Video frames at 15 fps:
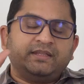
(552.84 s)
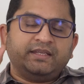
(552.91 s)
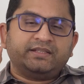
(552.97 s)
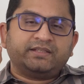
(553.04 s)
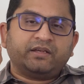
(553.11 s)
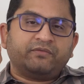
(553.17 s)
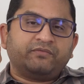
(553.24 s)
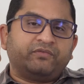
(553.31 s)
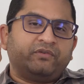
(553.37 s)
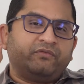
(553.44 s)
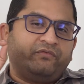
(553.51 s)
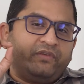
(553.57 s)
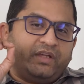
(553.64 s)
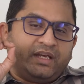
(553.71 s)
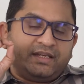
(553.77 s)
These are for
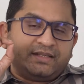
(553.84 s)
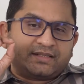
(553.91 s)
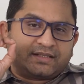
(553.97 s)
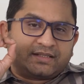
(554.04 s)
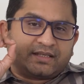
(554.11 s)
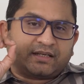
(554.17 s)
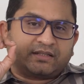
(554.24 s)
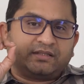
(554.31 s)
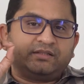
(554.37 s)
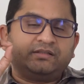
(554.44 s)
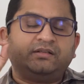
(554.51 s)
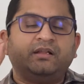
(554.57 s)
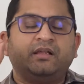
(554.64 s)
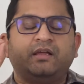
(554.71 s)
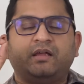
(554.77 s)
very
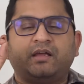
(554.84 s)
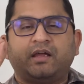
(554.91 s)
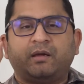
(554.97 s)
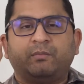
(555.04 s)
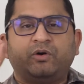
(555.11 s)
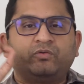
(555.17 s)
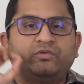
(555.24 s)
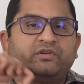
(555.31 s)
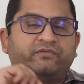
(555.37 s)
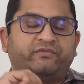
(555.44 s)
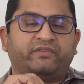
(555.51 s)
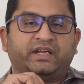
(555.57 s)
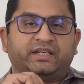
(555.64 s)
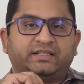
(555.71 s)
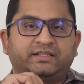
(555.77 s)
subtle amount of
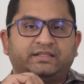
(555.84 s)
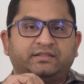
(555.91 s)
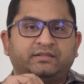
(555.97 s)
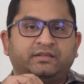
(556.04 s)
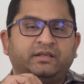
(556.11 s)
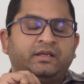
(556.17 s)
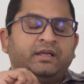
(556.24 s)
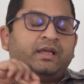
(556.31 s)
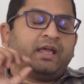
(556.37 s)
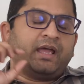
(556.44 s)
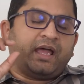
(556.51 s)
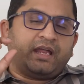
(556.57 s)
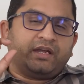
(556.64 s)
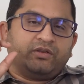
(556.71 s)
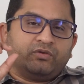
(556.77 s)
fats,
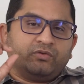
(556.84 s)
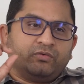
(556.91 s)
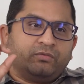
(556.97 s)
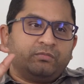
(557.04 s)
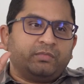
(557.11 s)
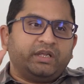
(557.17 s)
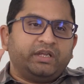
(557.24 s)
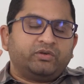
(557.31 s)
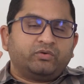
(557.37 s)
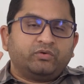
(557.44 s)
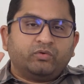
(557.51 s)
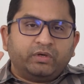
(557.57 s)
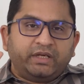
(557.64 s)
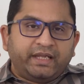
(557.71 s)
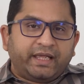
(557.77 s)
and it could
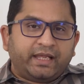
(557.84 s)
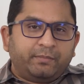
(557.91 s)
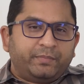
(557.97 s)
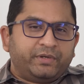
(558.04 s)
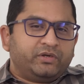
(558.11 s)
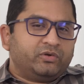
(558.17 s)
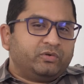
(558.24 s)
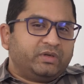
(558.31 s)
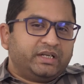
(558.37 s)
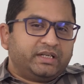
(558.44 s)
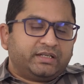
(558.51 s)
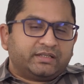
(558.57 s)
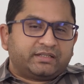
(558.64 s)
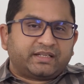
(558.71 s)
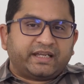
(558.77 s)
only help in a
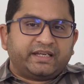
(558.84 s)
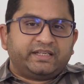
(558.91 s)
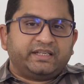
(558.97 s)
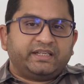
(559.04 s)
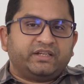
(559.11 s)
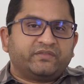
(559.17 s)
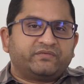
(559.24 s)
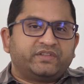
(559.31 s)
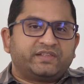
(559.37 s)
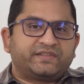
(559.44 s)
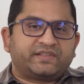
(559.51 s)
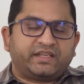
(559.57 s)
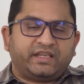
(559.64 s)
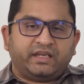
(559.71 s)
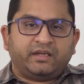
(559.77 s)
little tightening of the
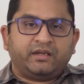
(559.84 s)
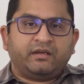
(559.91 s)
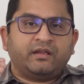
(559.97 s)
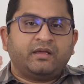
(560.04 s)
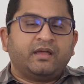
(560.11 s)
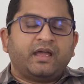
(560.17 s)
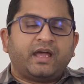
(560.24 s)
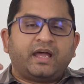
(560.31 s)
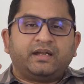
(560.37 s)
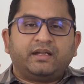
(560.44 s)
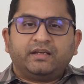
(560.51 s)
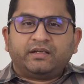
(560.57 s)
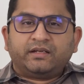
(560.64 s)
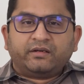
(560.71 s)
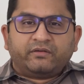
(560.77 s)
skin and a
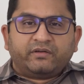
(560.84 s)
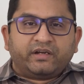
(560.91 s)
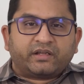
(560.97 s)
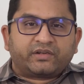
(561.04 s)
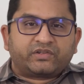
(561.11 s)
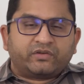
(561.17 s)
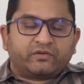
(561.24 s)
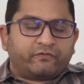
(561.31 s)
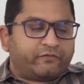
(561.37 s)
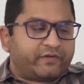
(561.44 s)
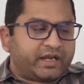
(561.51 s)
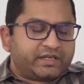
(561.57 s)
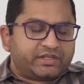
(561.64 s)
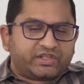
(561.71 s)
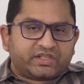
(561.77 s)
little reduction of
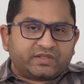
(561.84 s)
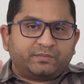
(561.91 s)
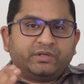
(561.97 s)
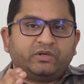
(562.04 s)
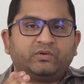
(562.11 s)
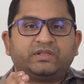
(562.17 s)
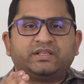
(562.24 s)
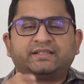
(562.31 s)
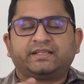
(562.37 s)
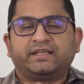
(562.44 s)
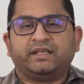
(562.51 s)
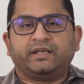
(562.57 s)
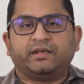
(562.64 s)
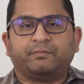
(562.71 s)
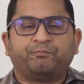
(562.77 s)
fat just below the
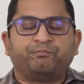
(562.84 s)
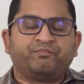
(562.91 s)
skin.